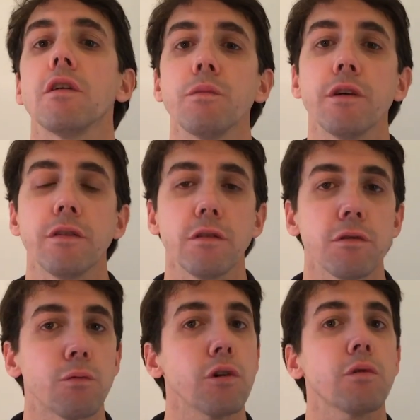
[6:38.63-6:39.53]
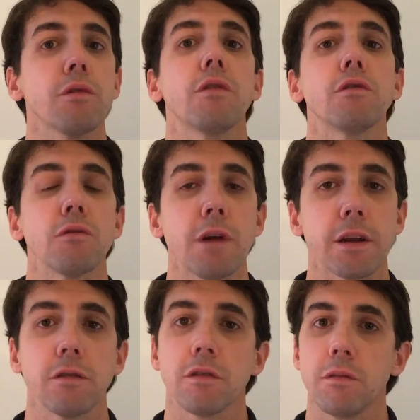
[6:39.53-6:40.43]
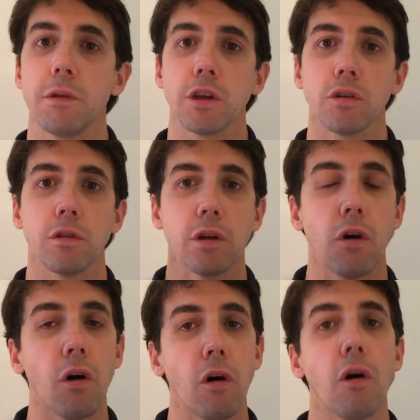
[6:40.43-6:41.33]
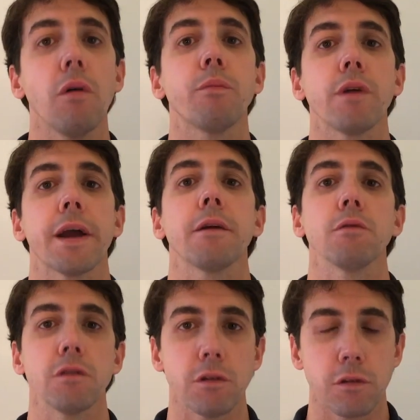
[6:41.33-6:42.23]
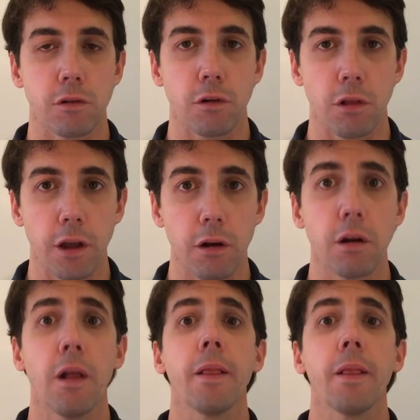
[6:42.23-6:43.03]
arm wrestlers, work with your directors to make sure that all bracket results are clear